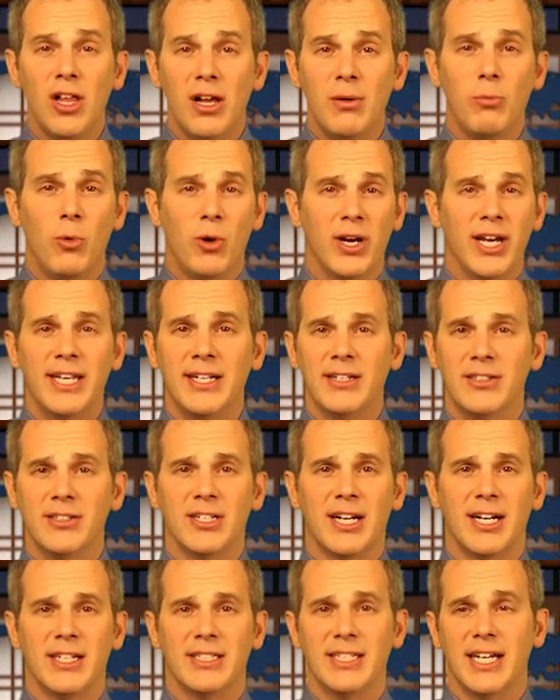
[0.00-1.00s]
up
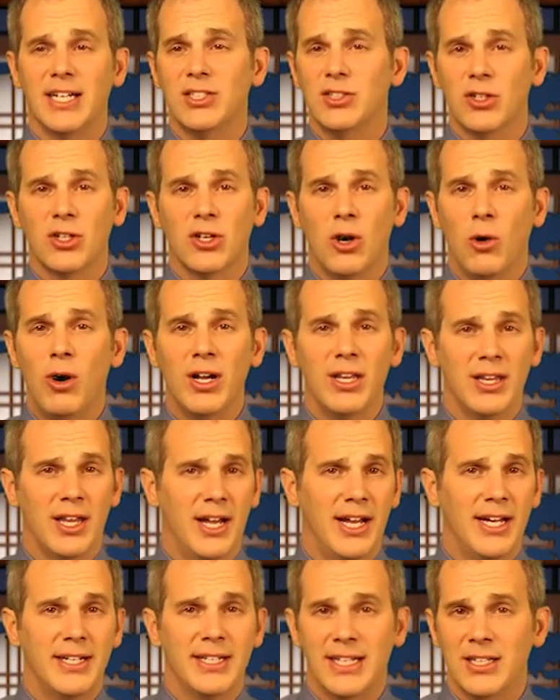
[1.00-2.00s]
1-800-CONTACTS or go
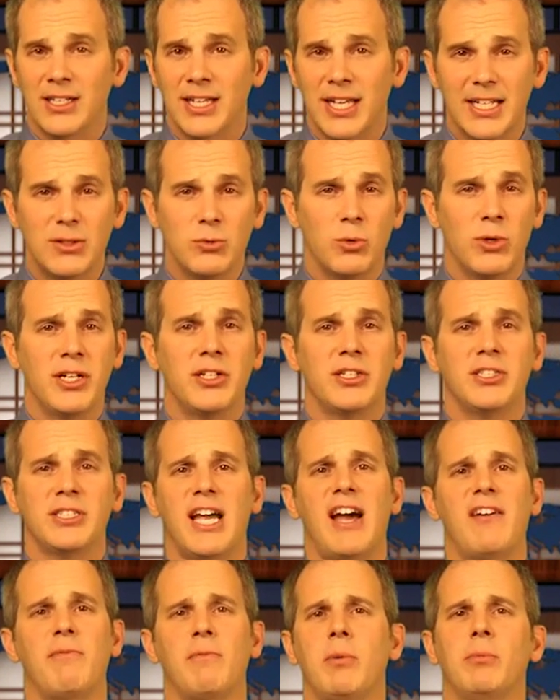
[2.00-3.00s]
online, delegate to one of your
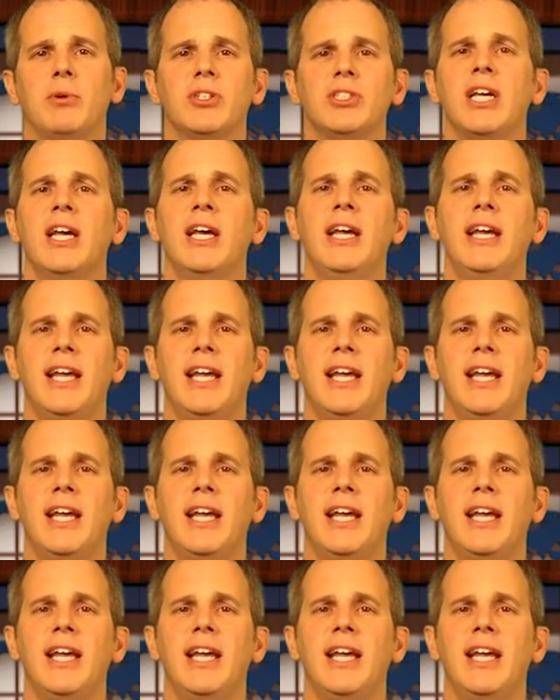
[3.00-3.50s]
staff members,